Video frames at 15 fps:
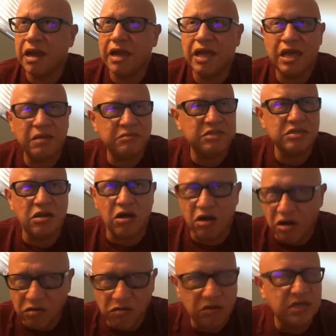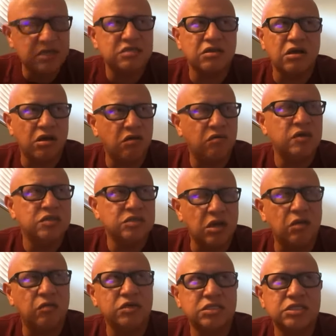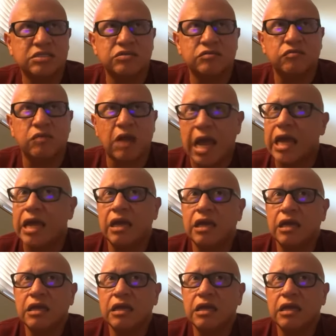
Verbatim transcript: my aim is always always always to write